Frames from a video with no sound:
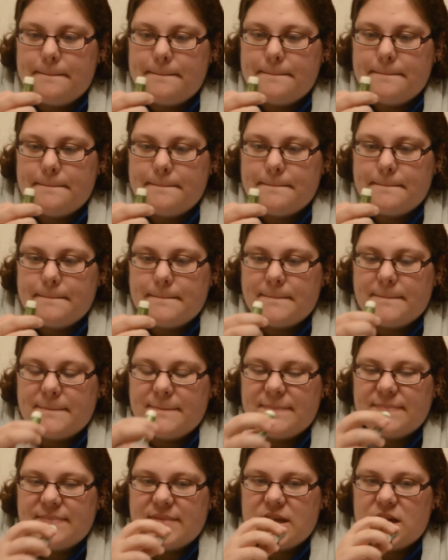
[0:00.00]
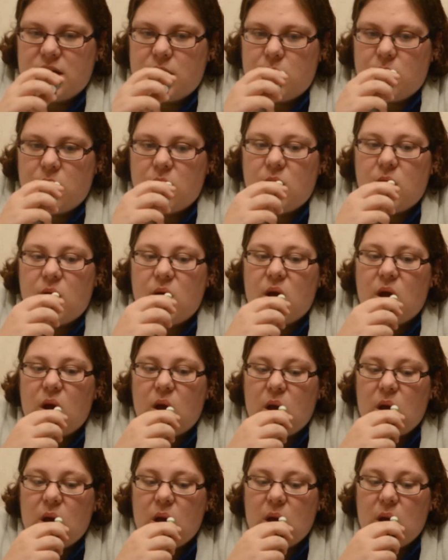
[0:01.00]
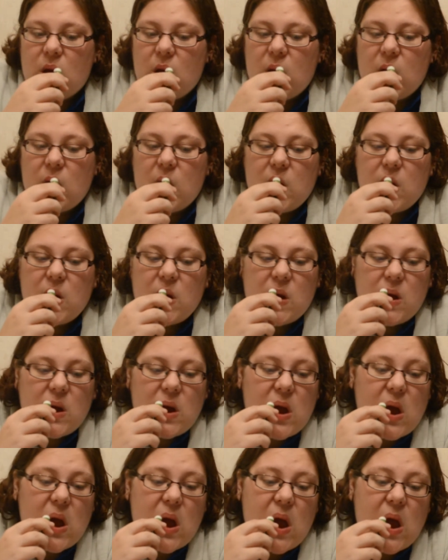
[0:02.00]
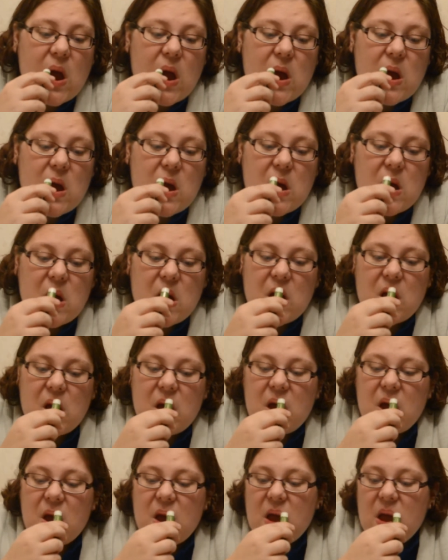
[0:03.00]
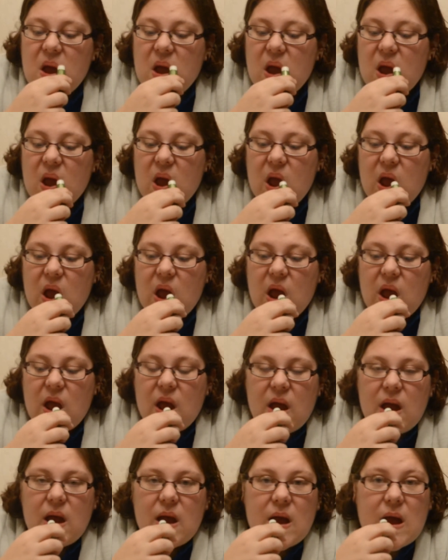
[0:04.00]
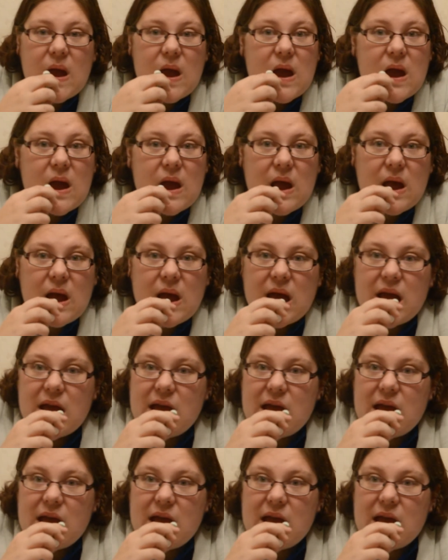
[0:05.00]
Nothing is said.